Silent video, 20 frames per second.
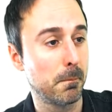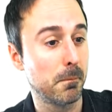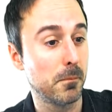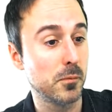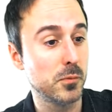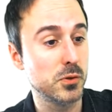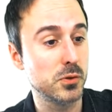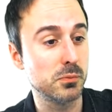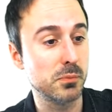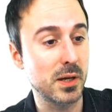
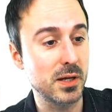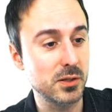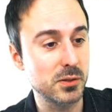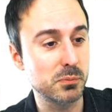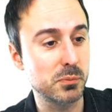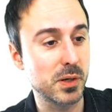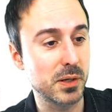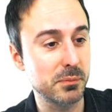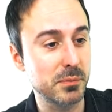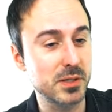would you mind to
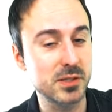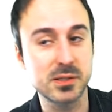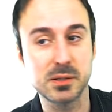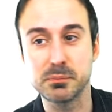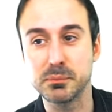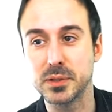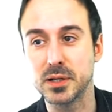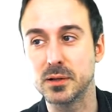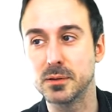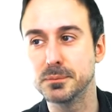bring me some
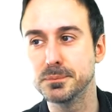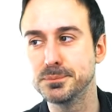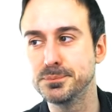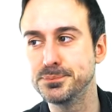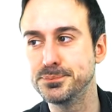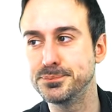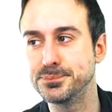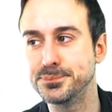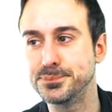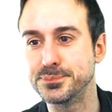beer?
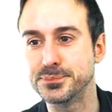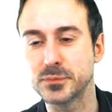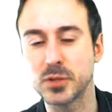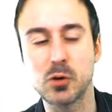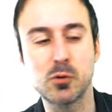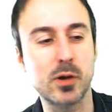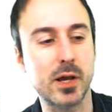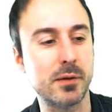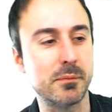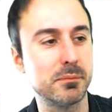Hmm,
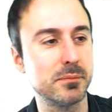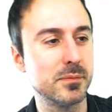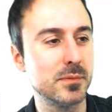okay,